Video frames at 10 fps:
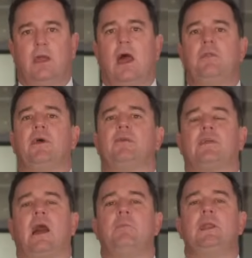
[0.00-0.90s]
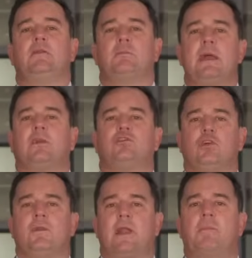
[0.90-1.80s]
And this time we need to make
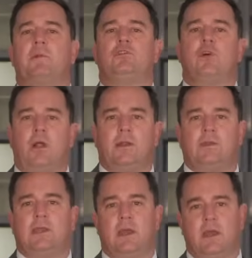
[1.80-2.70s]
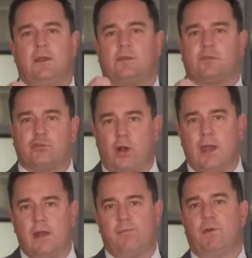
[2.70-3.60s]
sure that our majority is strong
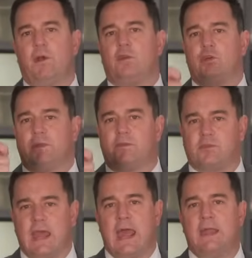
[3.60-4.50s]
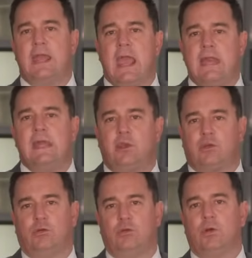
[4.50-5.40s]
enough to withstand any
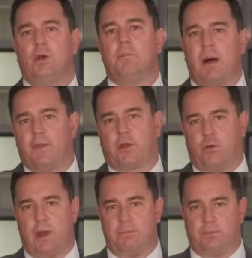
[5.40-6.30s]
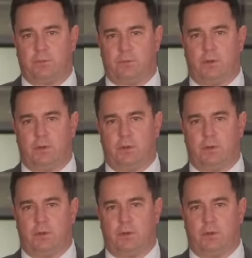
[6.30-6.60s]
coup by the corrupt.